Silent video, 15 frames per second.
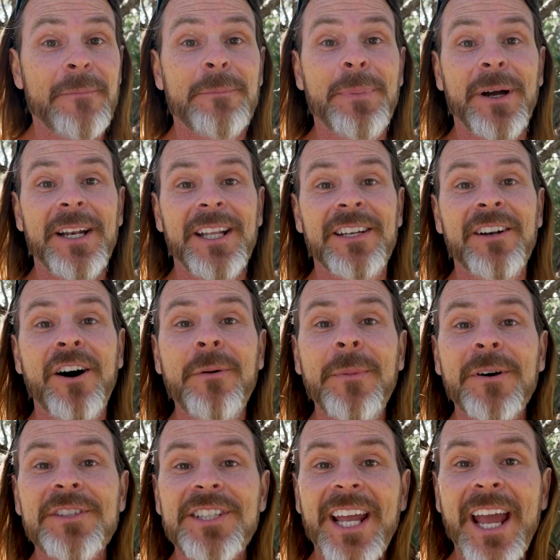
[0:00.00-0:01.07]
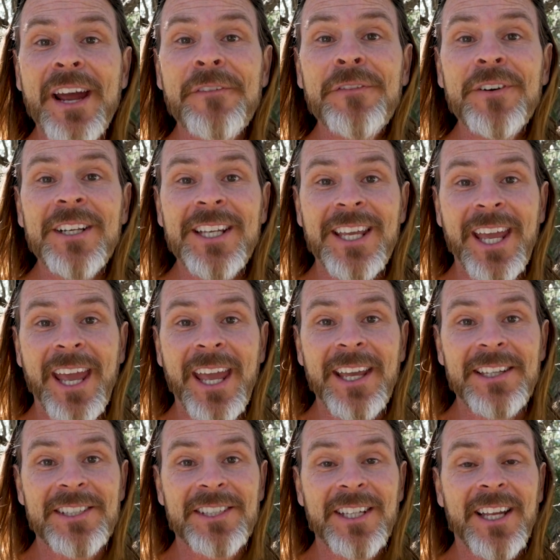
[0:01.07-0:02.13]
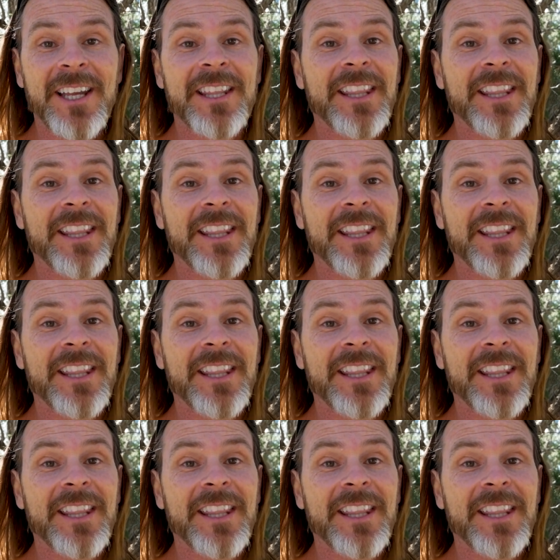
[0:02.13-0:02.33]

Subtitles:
but in almost every case